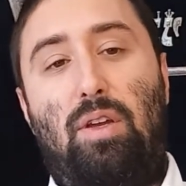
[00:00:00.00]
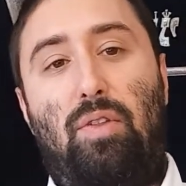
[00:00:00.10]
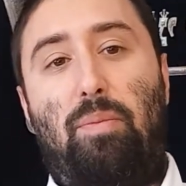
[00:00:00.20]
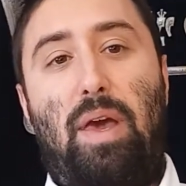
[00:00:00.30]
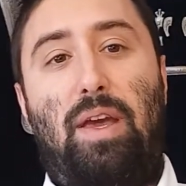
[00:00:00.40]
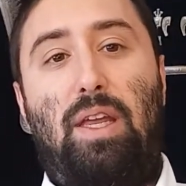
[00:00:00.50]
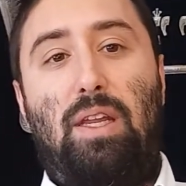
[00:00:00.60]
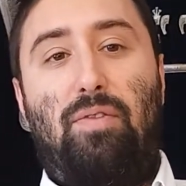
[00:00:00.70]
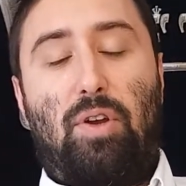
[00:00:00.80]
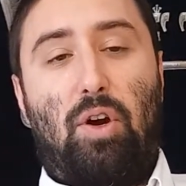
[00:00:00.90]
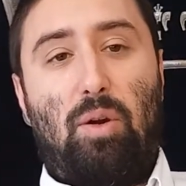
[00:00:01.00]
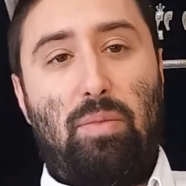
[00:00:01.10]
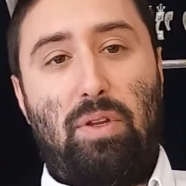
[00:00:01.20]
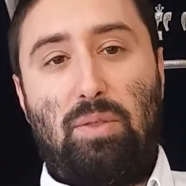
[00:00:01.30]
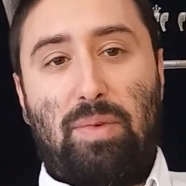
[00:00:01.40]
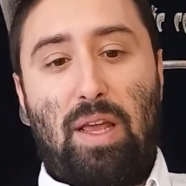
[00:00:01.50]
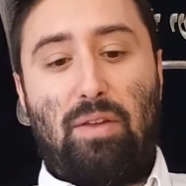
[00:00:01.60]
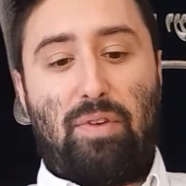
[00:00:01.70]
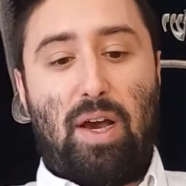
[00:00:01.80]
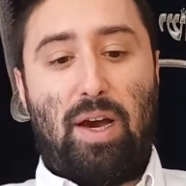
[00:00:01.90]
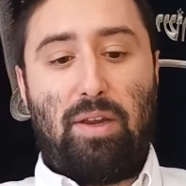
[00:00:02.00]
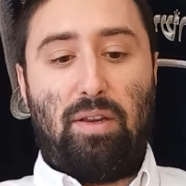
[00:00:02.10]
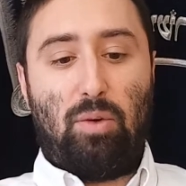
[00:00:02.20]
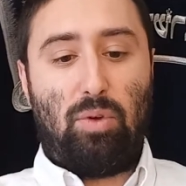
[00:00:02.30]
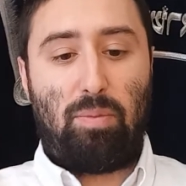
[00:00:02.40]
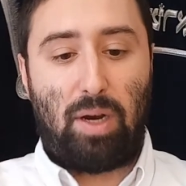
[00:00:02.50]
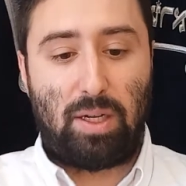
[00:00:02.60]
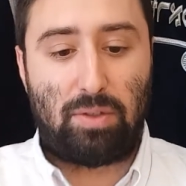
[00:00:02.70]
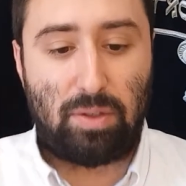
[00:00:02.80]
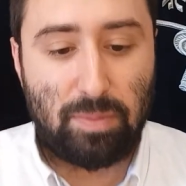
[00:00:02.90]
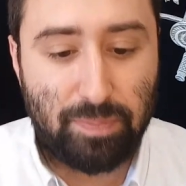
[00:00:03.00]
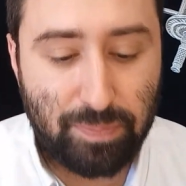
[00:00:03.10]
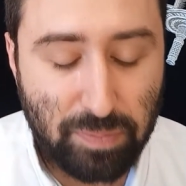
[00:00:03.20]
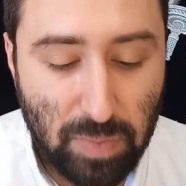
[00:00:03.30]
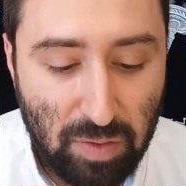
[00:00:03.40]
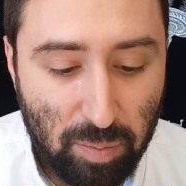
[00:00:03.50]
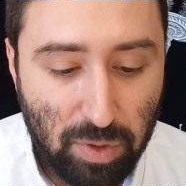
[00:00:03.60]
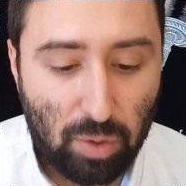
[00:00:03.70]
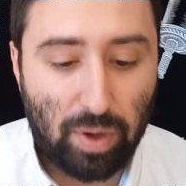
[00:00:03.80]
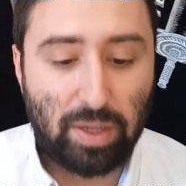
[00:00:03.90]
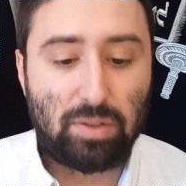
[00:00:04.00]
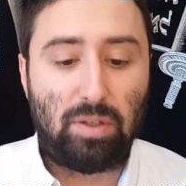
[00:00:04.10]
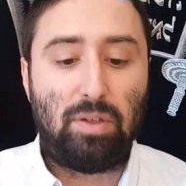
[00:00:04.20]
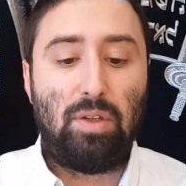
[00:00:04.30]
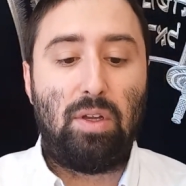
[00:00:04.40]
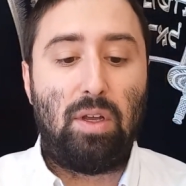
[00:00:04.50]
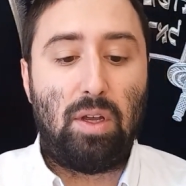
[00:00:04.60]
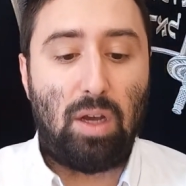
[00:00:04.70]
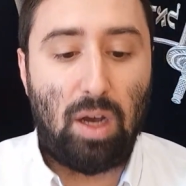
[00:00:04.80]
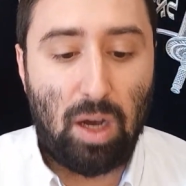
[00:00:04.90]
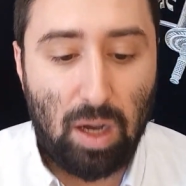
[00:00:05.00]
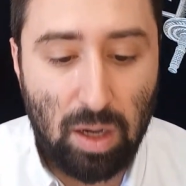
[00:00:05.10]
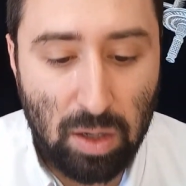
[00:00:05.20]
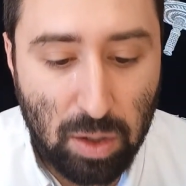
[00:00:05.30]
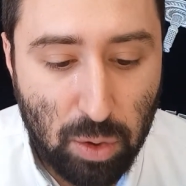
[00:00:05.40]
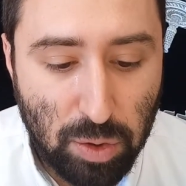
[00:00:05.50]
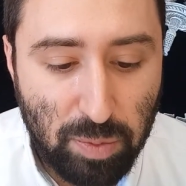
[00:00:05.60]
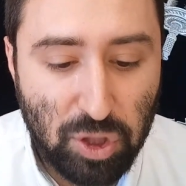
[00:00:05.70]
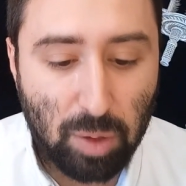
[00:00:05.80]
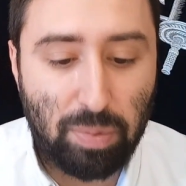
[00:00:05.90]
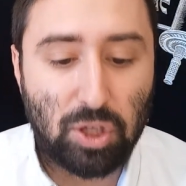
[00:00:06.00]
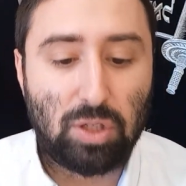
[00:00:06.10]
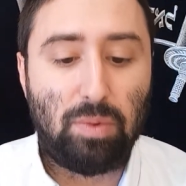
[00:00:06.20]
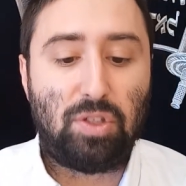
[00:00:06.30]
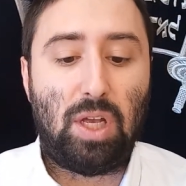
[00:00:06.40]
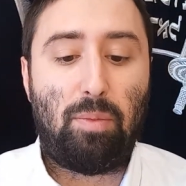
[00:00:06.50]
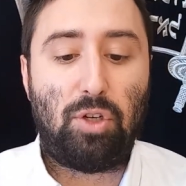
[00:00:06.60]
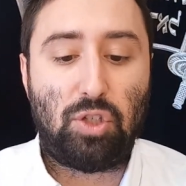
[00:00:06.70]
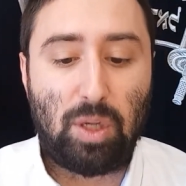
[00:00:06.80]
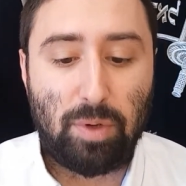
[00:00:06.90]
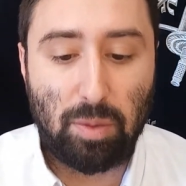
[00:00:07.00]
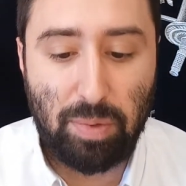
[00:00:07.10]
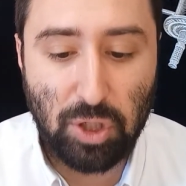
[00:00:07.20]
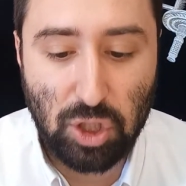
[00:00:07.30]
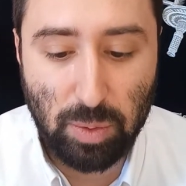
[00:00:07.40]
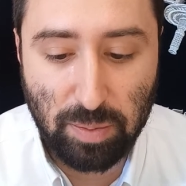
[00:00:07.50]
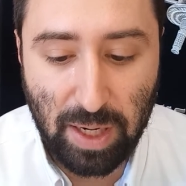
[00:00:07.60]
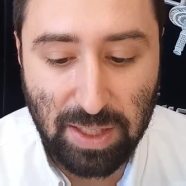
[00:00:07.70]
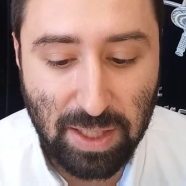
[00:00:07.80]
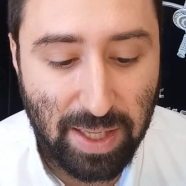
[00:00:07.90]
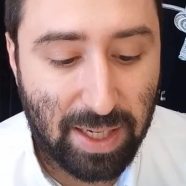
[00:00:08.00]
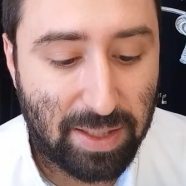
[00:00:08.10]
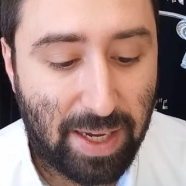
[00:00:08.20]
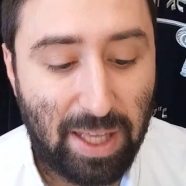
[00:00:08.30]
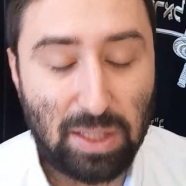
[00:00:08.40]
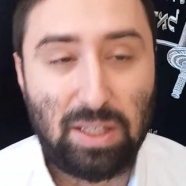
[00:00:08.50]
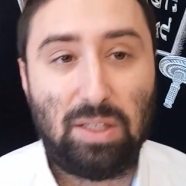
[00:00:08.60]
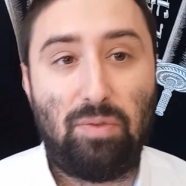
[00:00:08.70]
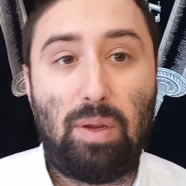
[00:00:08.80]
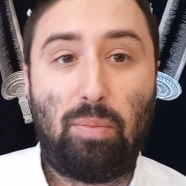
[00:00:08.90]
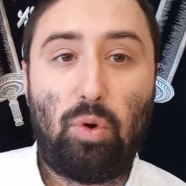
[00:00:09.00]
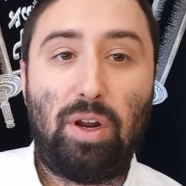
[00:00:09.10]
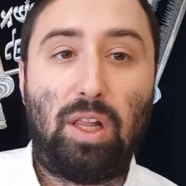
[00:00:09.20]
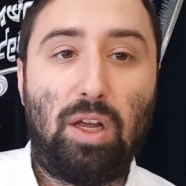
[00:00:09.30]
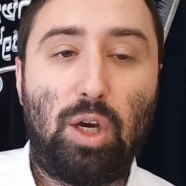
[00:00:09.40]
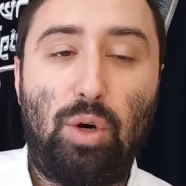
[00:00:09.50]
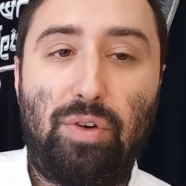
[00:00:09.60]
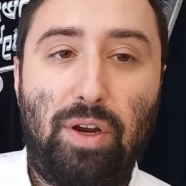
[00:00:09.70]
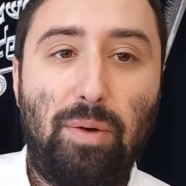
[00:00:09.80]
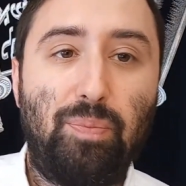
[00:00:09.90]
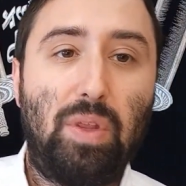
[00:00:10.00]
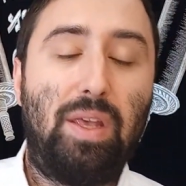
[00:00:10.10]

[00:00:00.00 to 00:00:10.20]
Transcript: the beged, even the garment is made out of cotton, it would potter, even midoraisa. Chutz mishal pishtim l'semer, shesemer l'pishtim, as manazet leket tcheles. He has an important halacha over here.